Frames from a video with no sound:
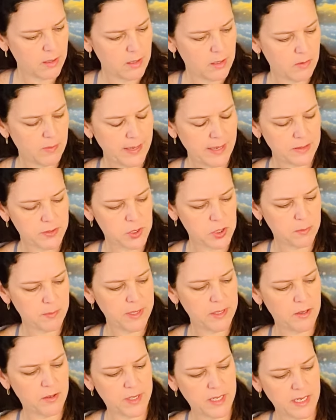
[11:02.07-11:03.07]
Wow, so
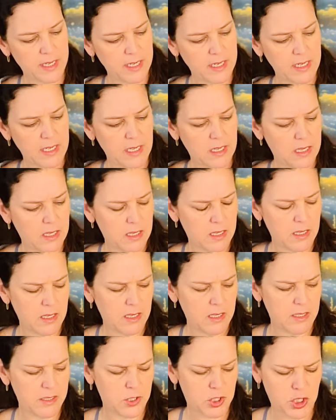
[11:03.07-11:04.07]
many are getting uh,
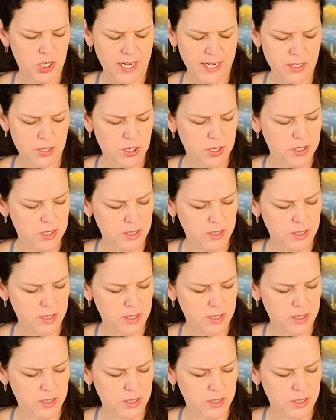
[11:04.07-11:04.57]
changes